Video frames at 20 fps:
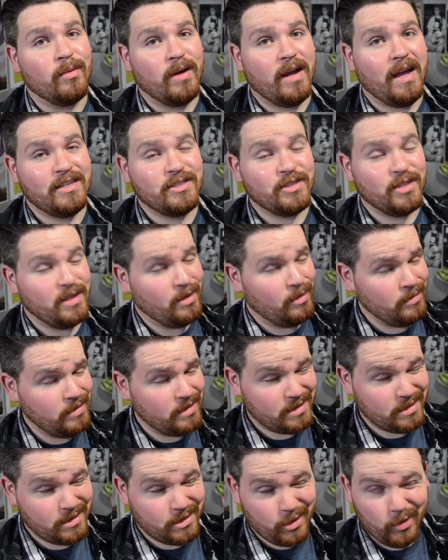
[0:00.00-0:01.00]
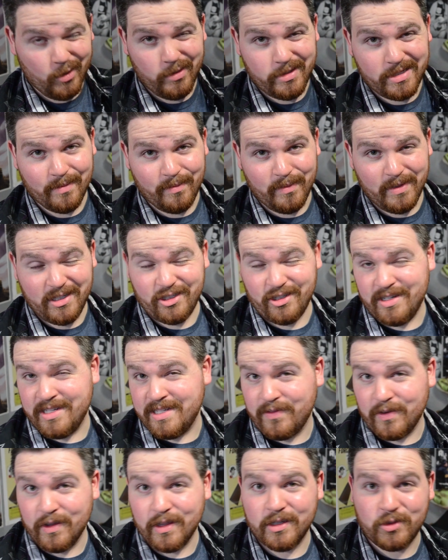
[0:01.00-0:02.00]
were actually only two
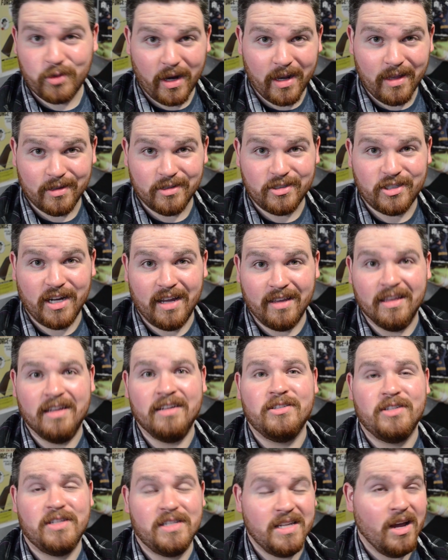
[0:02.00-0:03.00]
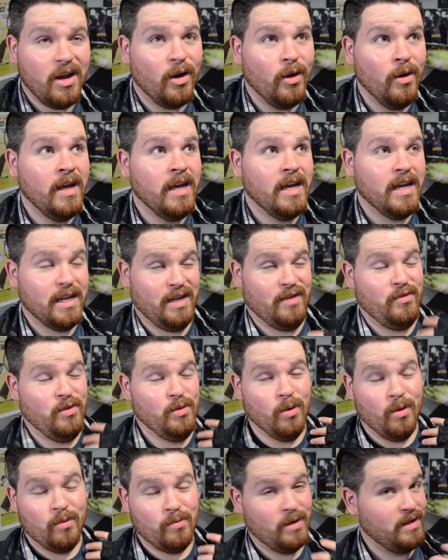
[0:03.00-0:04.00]
submissions for the Trailer Challenge, so if
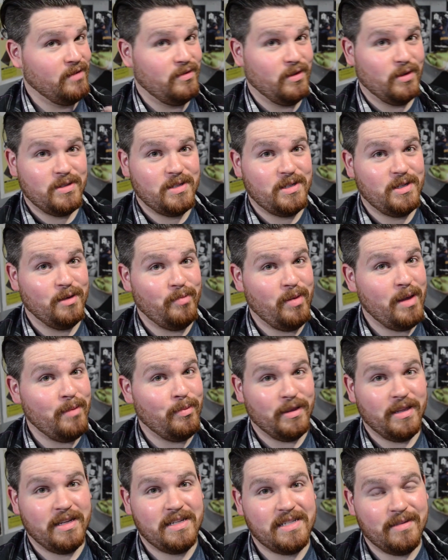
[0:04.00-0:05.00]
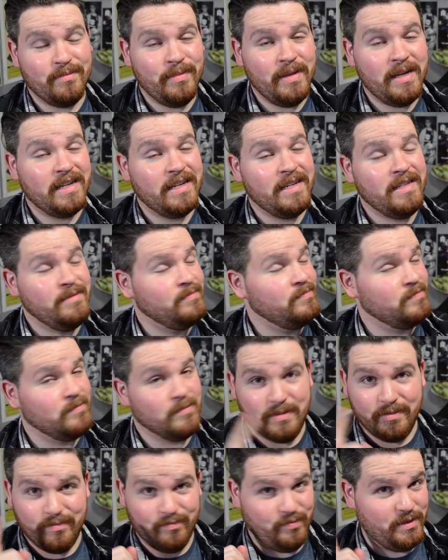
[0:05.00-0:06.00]
you were one of those two people that submitted,
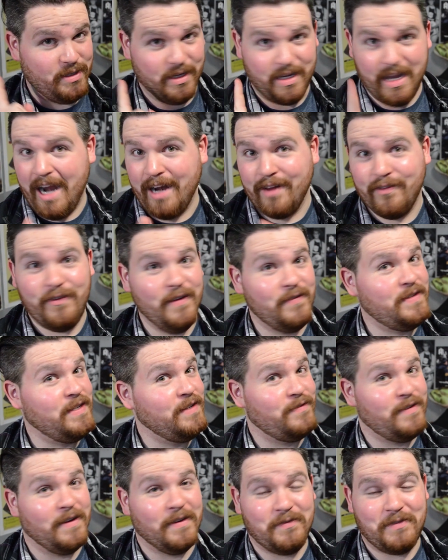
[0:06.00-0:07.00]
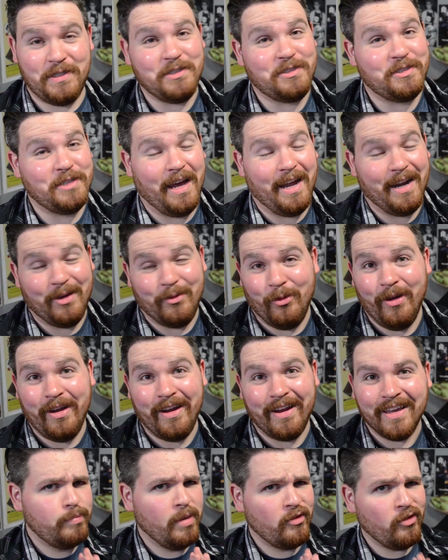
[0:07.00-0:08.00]
you got a 50-50 shot at
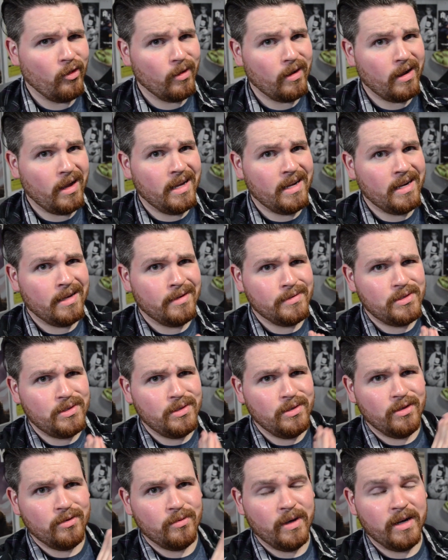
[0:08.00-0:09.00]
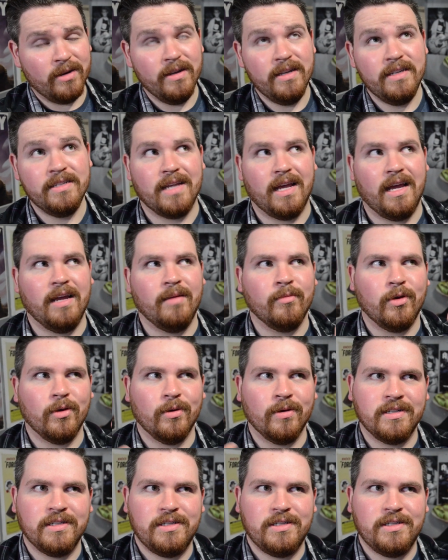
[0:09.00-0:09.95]
winning. Before I announce who the winner is, I am going